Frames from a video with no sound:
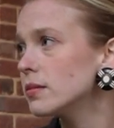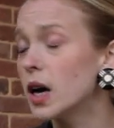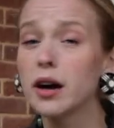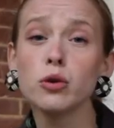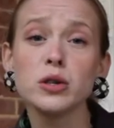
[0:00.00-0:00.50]

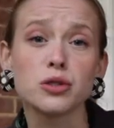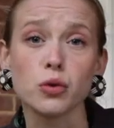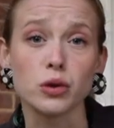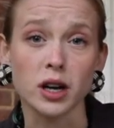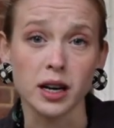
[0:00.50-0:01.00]
I always
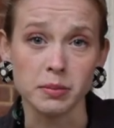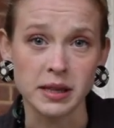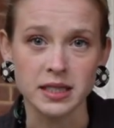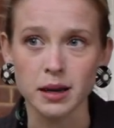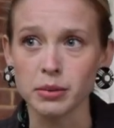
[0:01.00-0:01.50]
thought I'd be
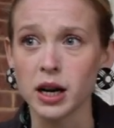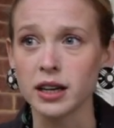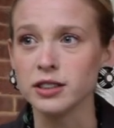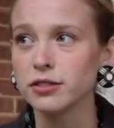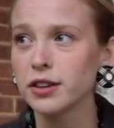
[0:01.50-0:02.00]
some kind
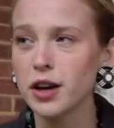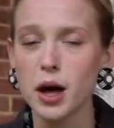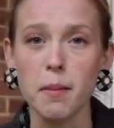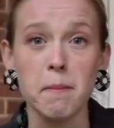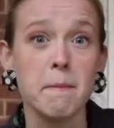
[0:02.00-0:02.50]
of
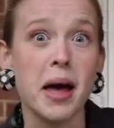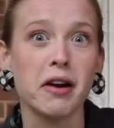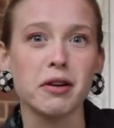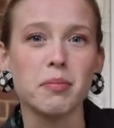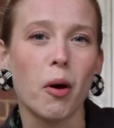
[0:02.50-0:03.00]

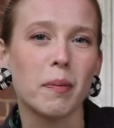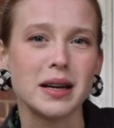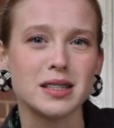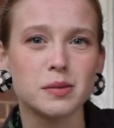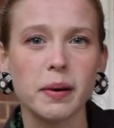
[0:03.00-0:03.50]
Mary
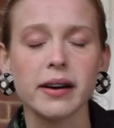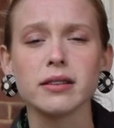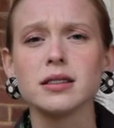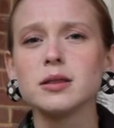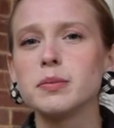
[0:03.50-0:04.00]
Poppins
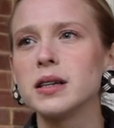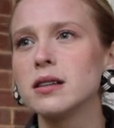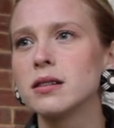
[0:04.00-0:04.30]
parent, but